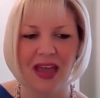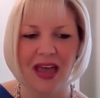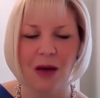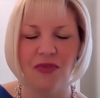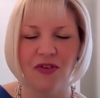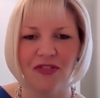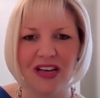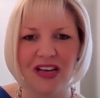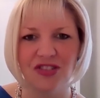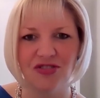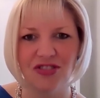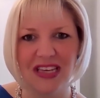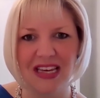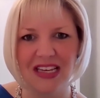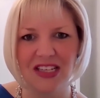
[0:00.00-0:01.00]
and provides
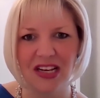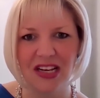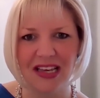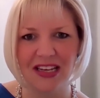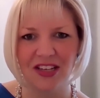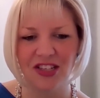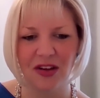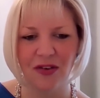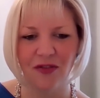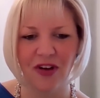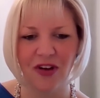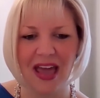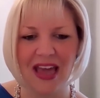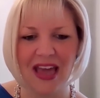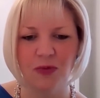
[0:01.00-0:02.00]
strategic leadership for
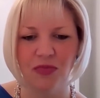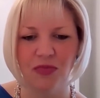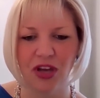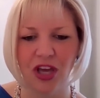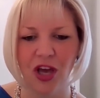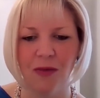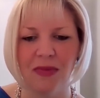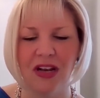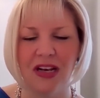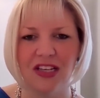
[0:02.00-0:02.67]
Hayes Procurement,